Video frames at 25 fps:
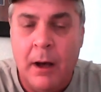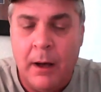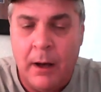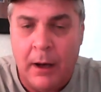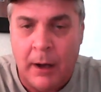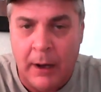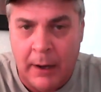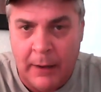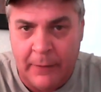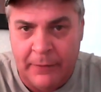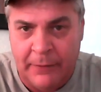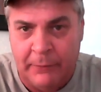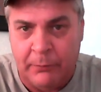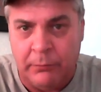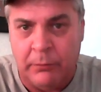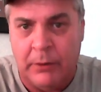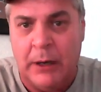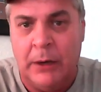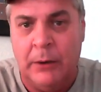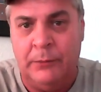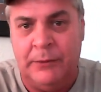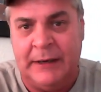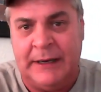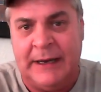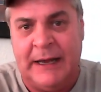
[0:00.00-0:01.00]
on the
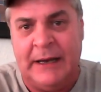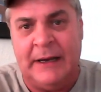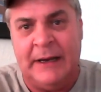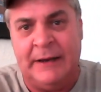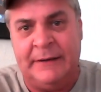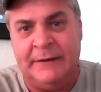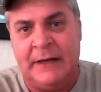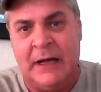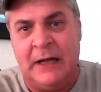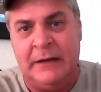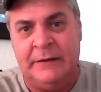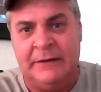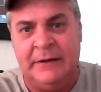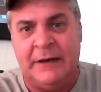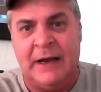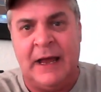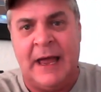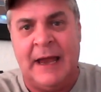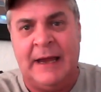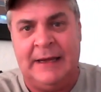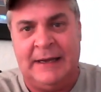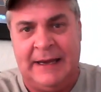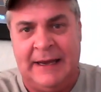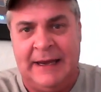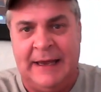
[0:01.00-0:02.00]
road to get it done
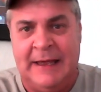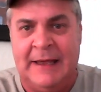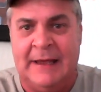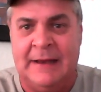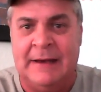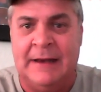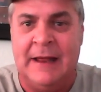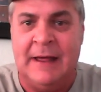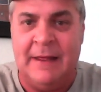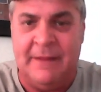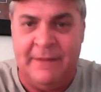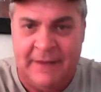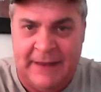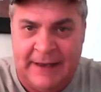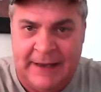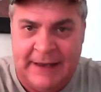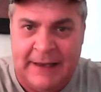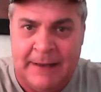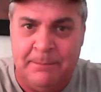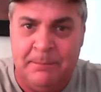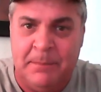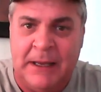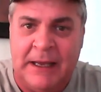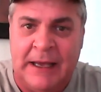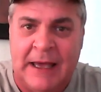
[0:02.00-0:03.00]
tonight in the
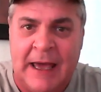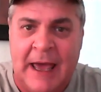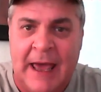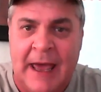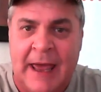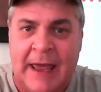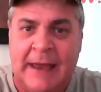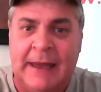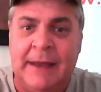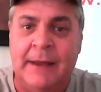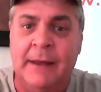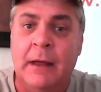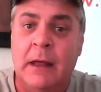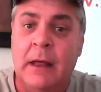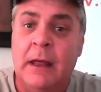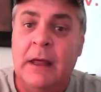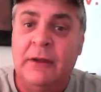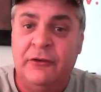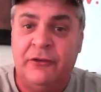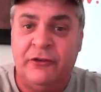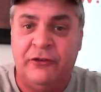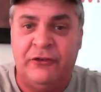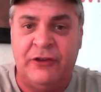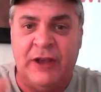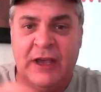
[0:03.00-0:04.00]
NBA.
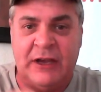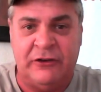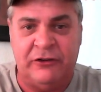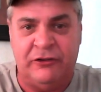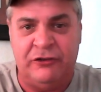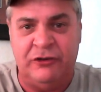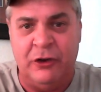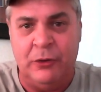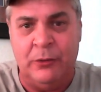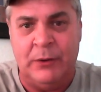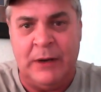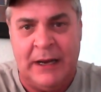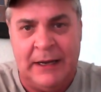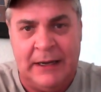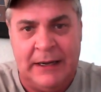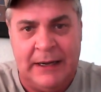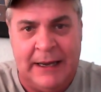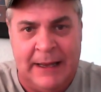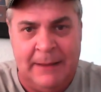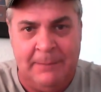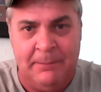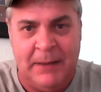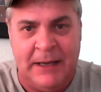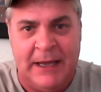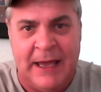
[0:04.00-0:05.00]
Six unit
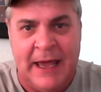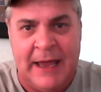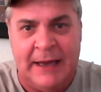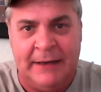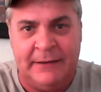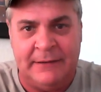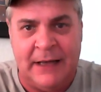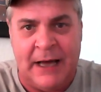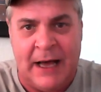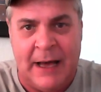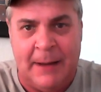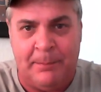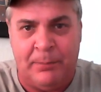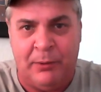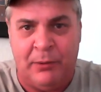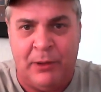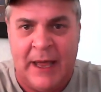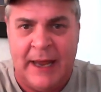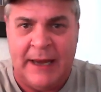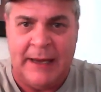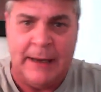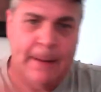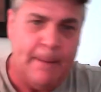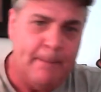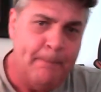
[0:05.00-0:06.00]
NBA top
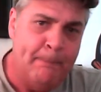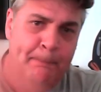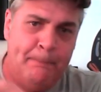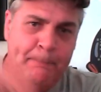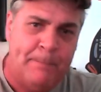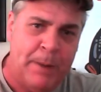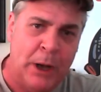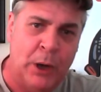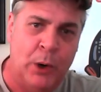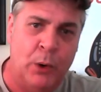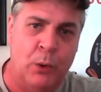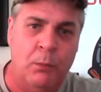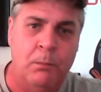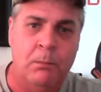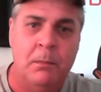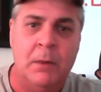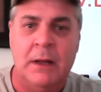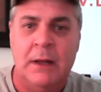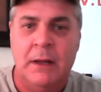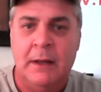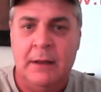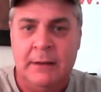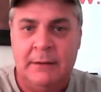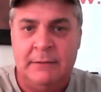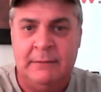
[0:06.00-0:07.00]
play. Boom.
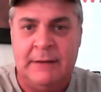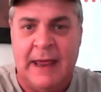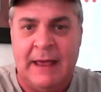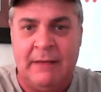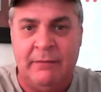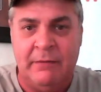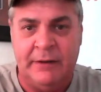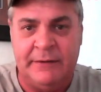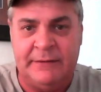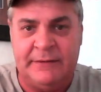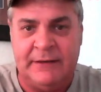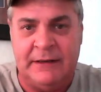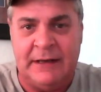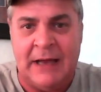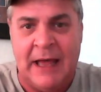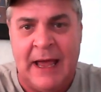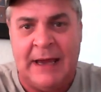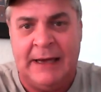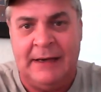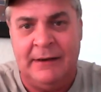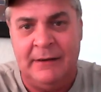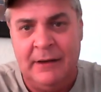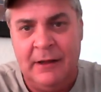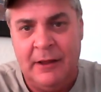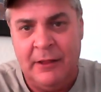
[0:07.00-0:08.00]
Nail it
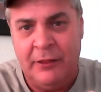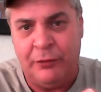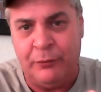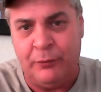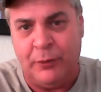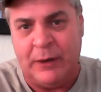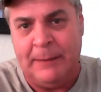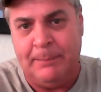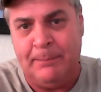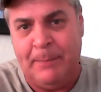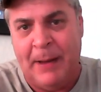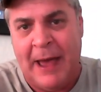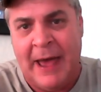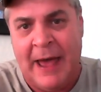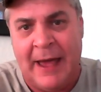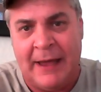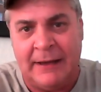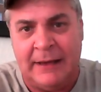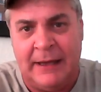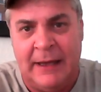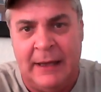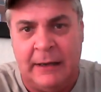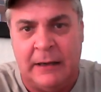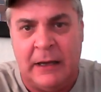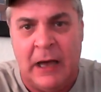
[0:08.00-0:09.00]
tonight. Three
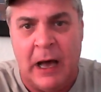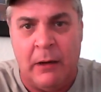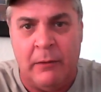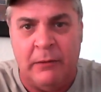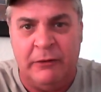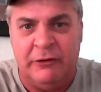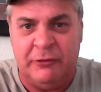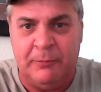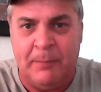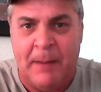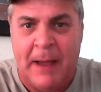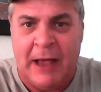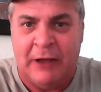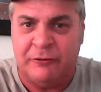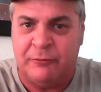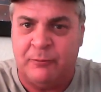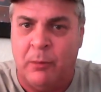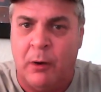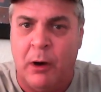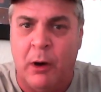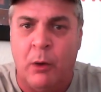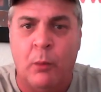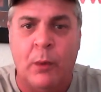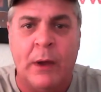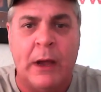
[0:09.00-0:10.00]
pack in college
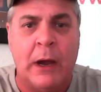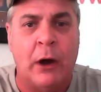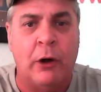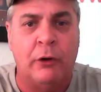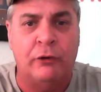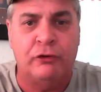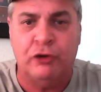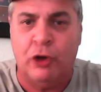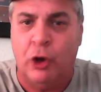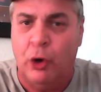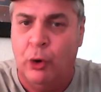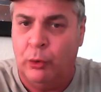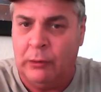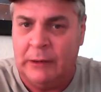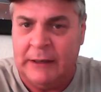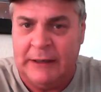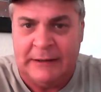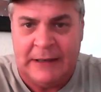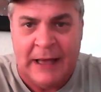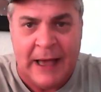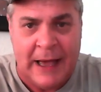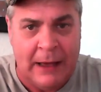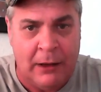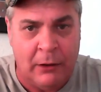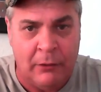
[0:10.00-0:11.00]
basketball. We are totally
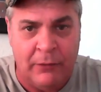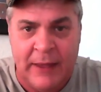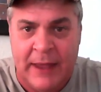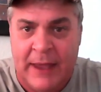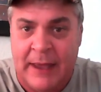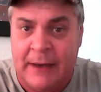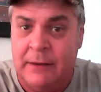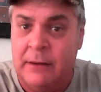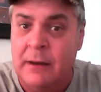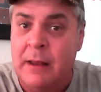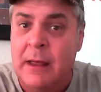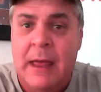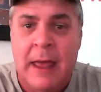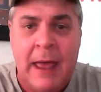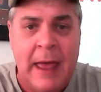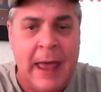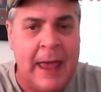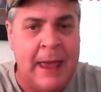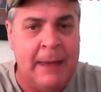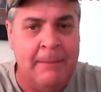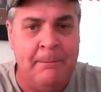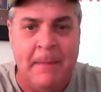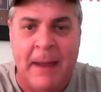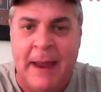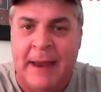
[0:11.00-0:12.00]
dialed in
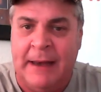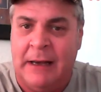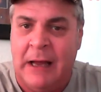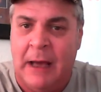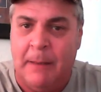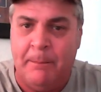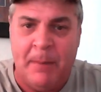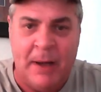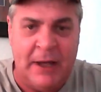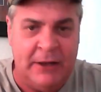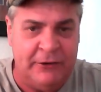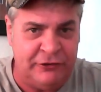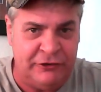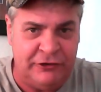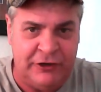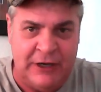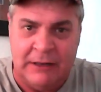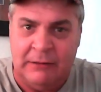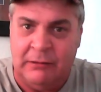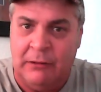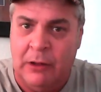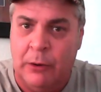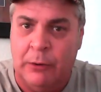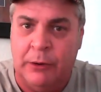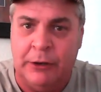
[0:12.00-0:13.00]
and made up a
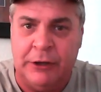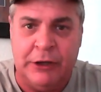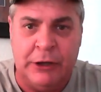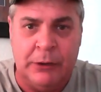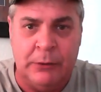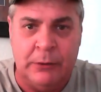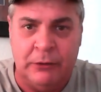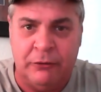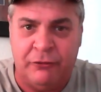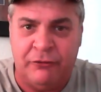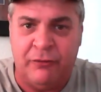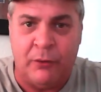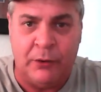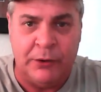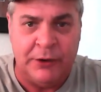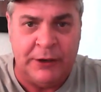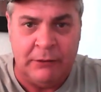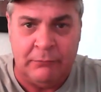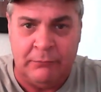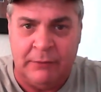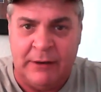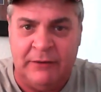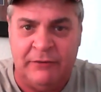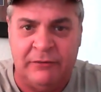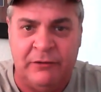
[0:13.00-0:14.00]
shitload of units for
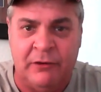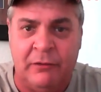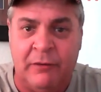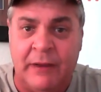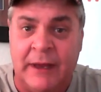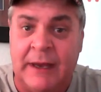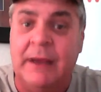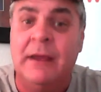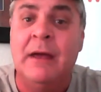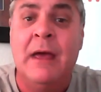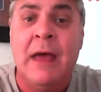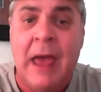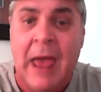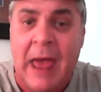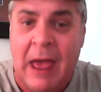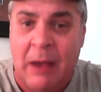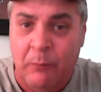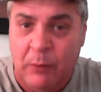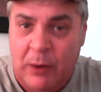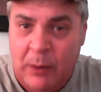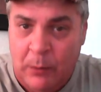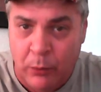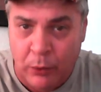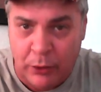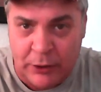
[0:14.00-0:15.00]
you recently. And
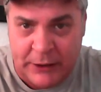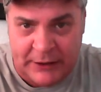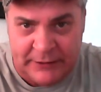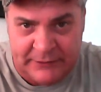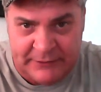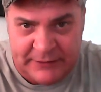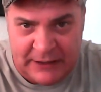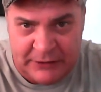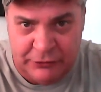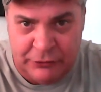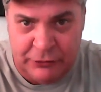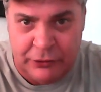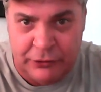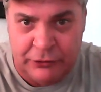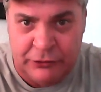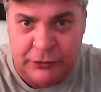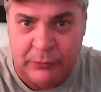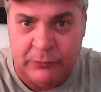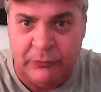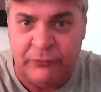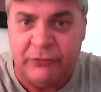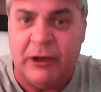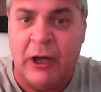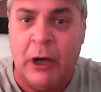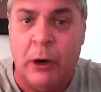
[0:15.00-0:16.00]
we will continue to
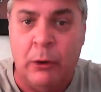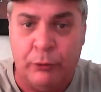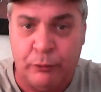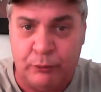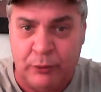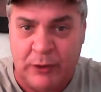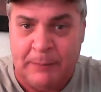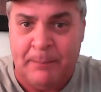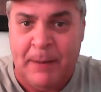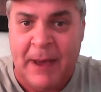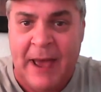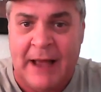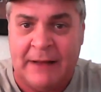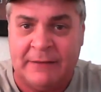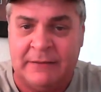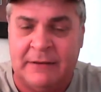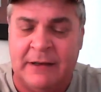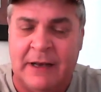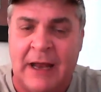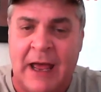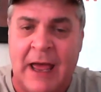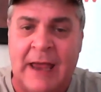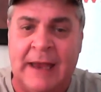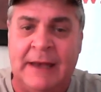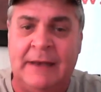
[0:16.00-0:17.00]
do so. Three pack
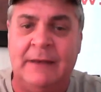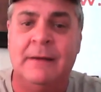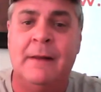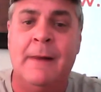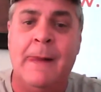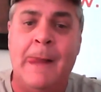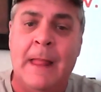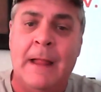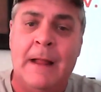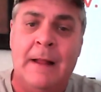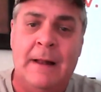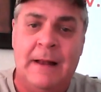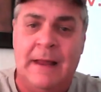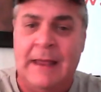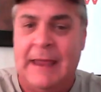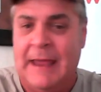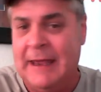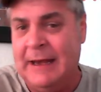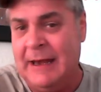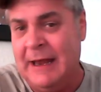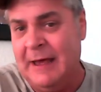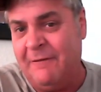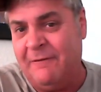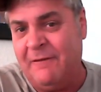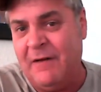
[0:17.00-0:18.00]
tonight.
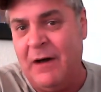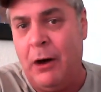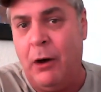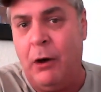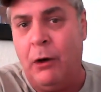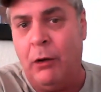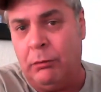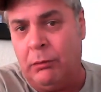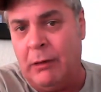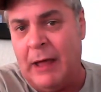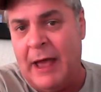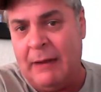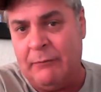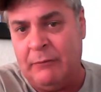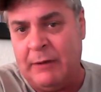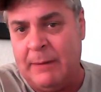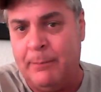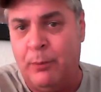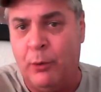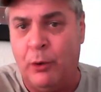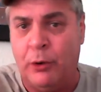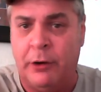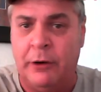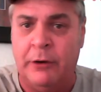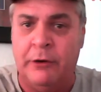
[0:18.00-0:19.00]
NFL line
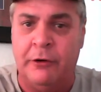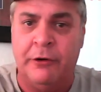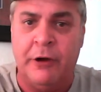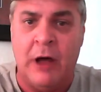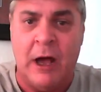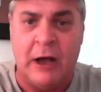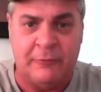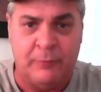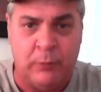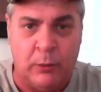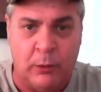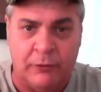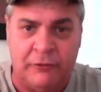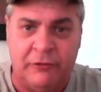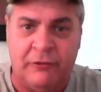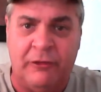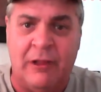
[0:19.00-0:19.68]
report under Doc Sports